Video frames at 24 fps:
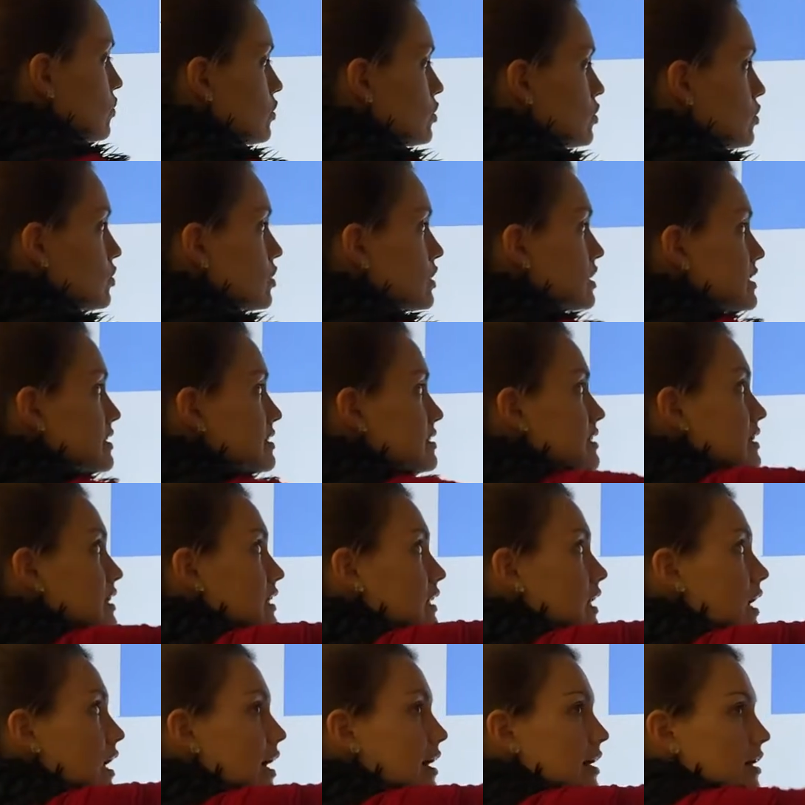You're going to see the
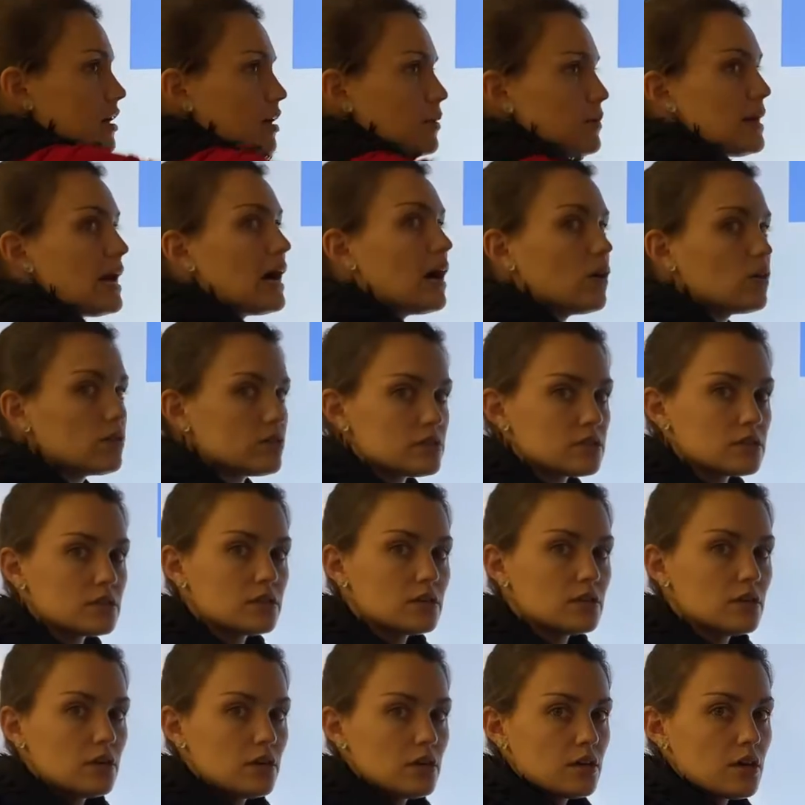line come out.
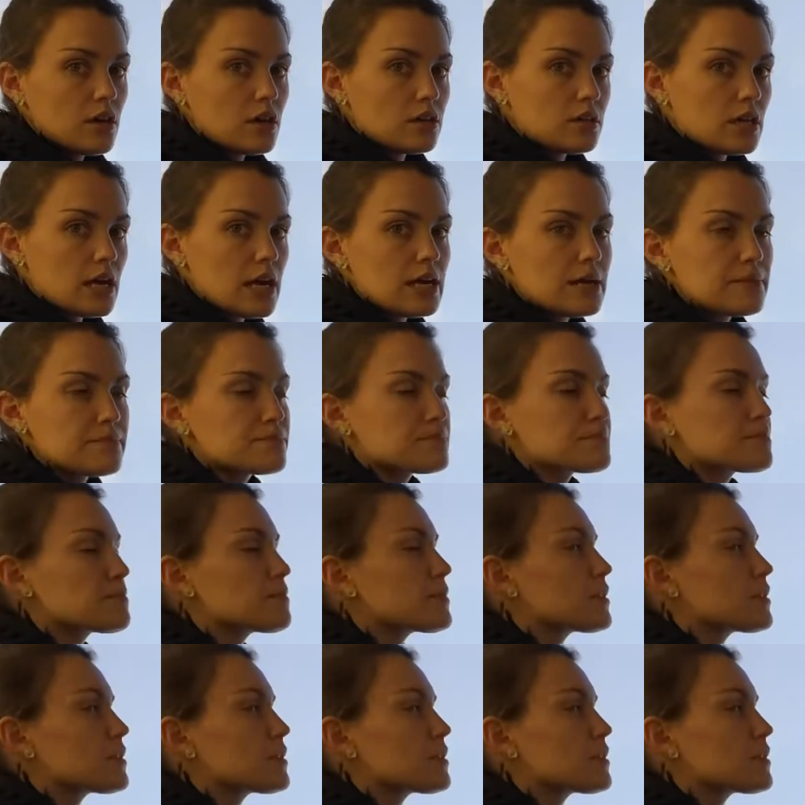All right?